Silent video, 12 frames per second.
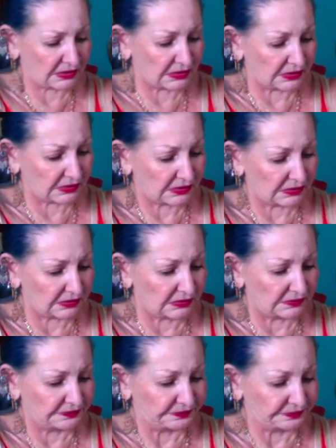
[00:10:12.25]

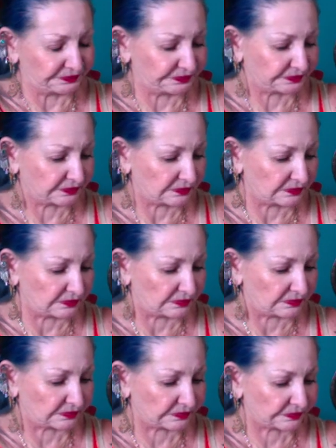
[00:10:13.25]

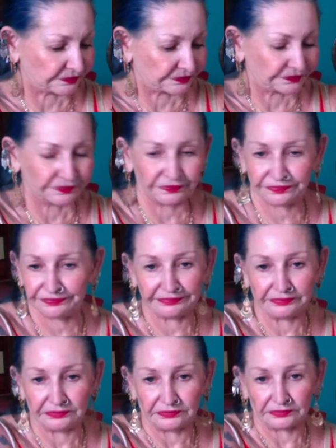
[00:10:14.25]

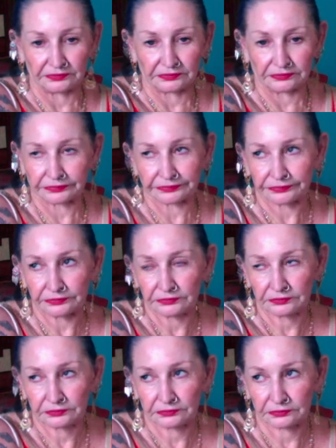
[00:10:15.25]

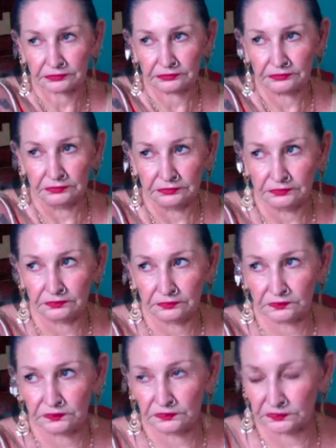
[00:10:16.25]

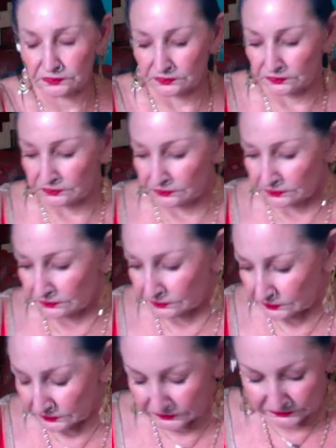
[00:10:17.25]

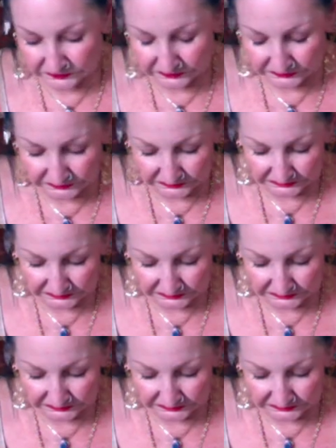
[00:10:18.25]
(no one is talking)